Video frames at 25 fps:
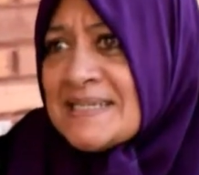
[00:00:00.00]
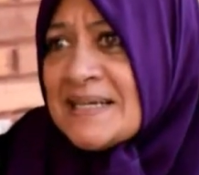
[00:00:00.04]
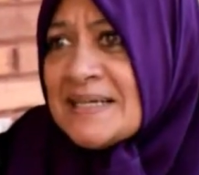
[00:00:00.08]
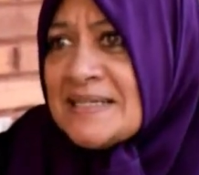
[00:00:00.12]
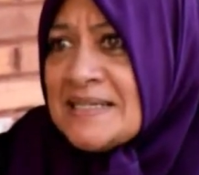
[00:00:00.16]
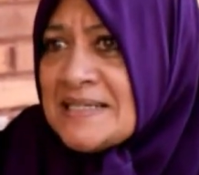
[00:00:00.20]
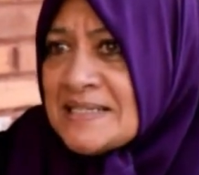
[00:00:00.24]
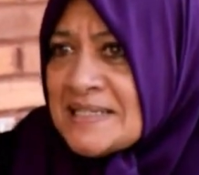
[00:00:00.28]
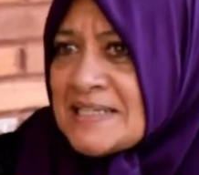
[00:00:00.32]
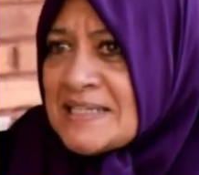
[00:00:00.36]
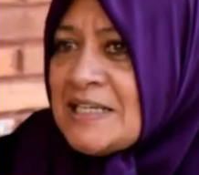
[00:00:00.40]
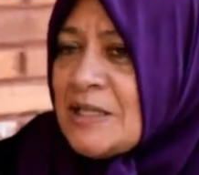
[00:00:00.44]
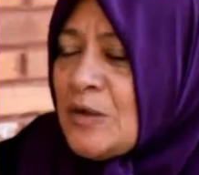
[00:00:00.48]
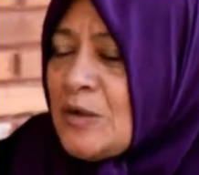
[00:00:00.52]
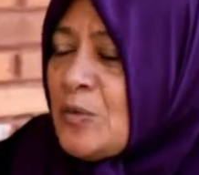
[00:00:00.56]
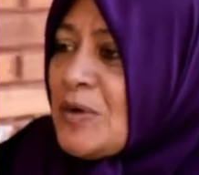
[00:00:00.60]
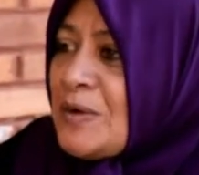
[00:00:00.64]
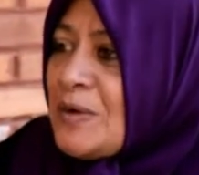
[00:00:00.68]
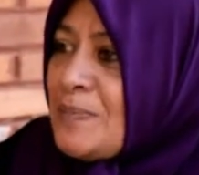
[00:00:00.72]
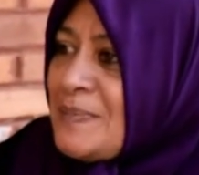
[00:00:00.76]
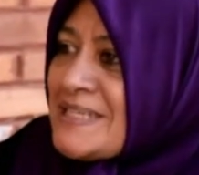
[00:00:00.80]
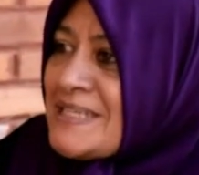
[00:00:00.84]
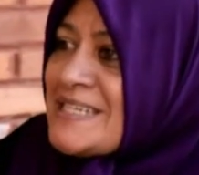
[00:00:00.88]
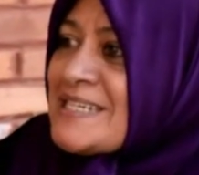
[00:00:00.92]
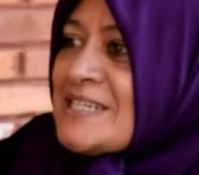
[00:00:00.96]
My designing
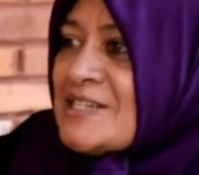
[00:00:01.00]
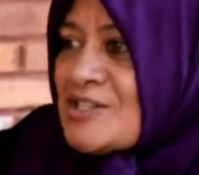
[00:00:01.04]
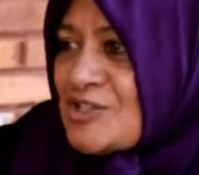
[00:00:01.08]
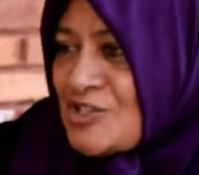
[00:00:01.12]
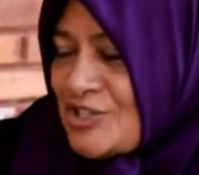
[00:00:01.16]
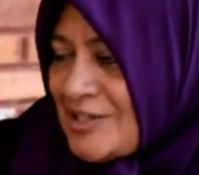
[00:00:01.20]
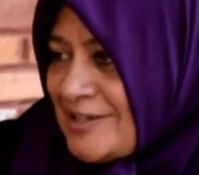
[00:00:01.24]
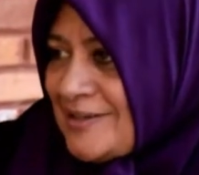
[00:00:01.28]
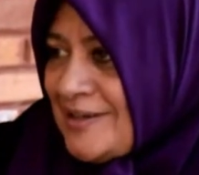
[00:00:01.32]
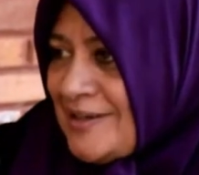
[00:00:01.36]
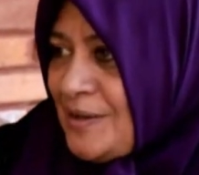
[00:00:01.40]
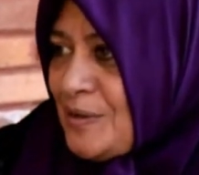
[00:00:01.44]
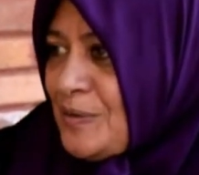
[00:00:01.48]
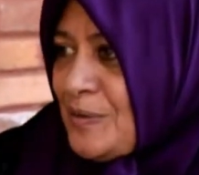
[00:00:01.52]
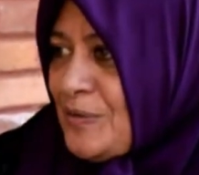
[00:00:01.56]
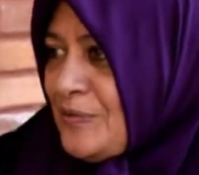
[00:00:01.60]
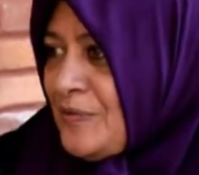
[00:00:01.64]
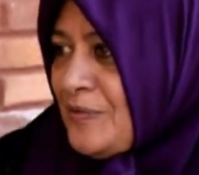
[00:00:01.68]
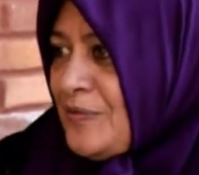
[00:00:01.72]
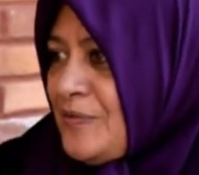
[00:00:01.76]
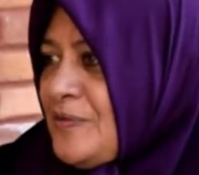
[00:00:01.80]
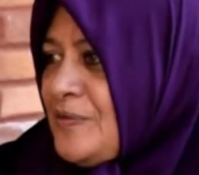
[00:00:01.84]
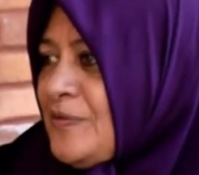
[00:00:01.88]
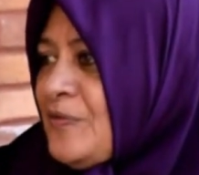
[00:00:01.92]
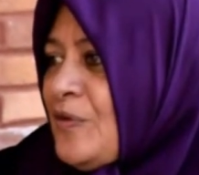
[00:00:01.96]
skill will be teaching
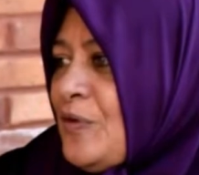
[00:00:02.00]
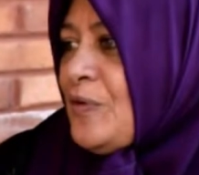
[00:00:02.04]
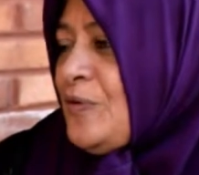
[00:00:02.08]
now.